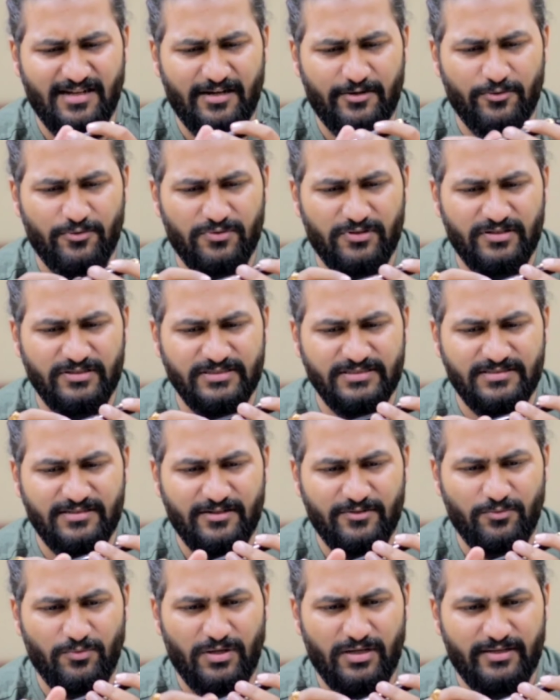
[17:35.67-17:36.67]
I don't
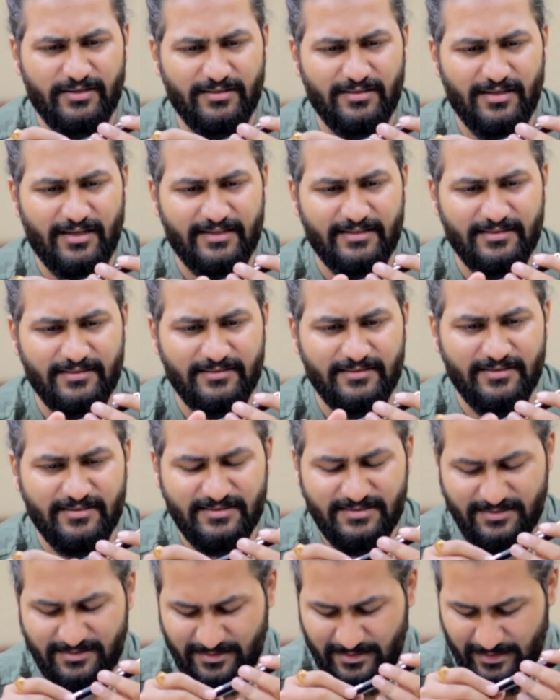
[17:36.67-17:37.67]
understand why. Like there
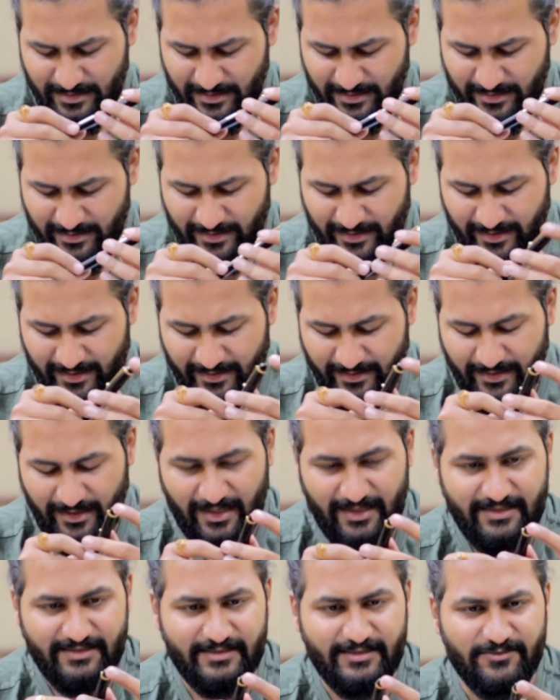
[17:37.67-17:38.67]
is, and
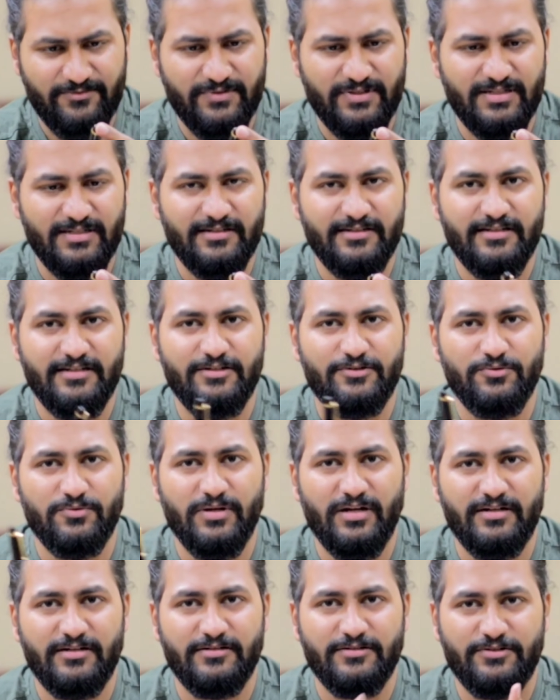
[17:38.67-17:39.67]
I definitely need to
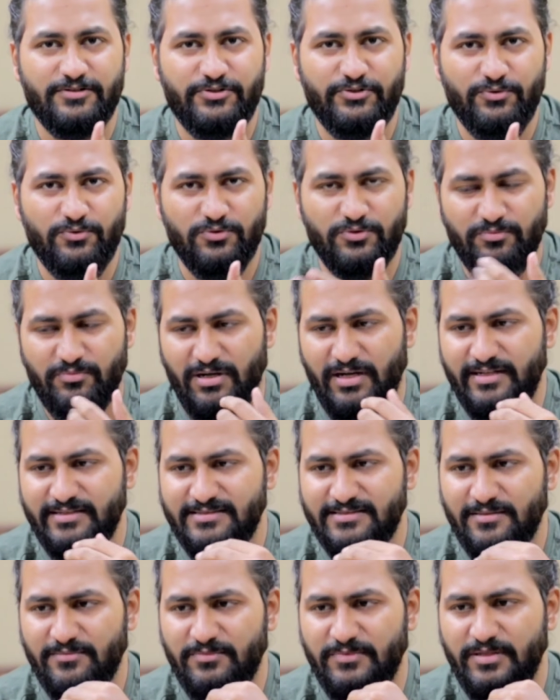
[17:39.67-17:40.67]
get it tuned by
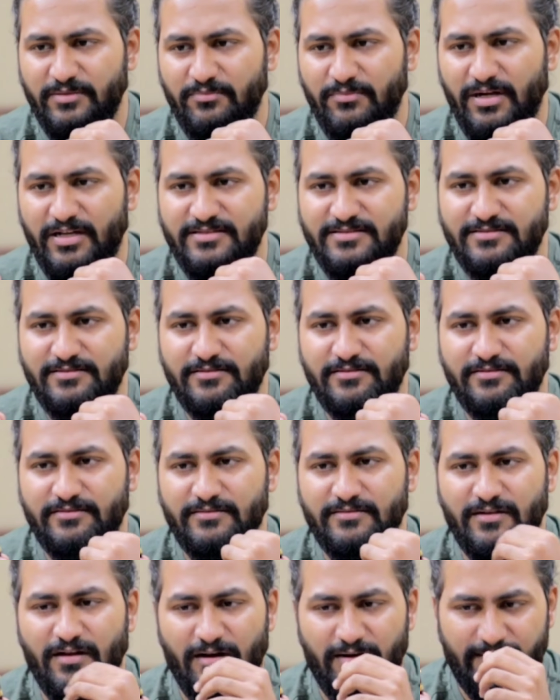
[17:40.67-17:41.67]
some nib master
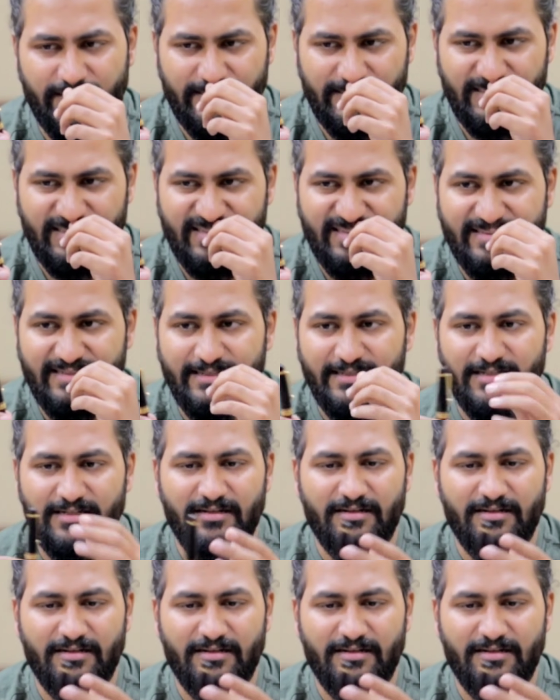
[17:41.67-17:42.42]
regarding the